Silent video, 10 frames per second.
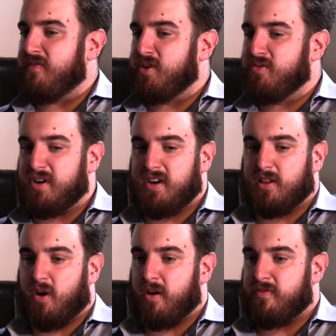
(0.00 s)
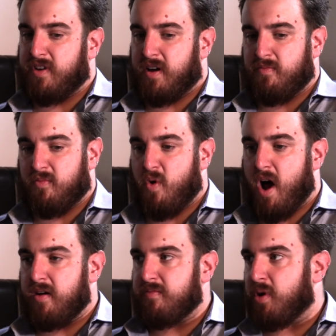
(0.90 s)
have you written a lot of
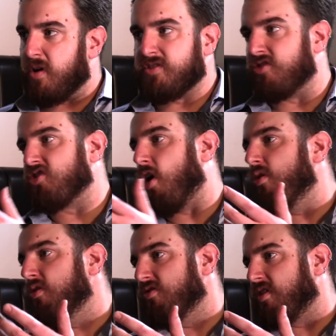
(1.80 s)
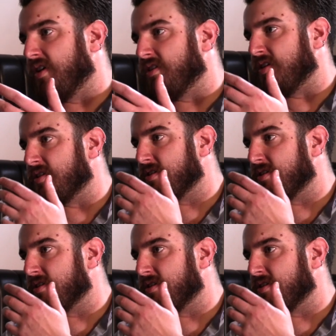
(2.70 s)
one-person shows? Is this,